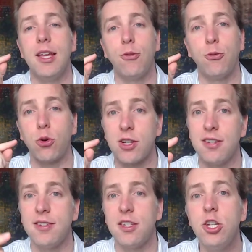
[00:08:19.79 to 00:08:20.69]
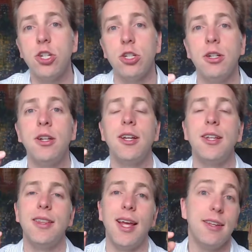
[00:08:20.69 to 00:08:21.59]
for a decision
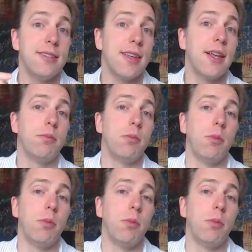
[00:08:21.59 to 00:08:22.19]
that is a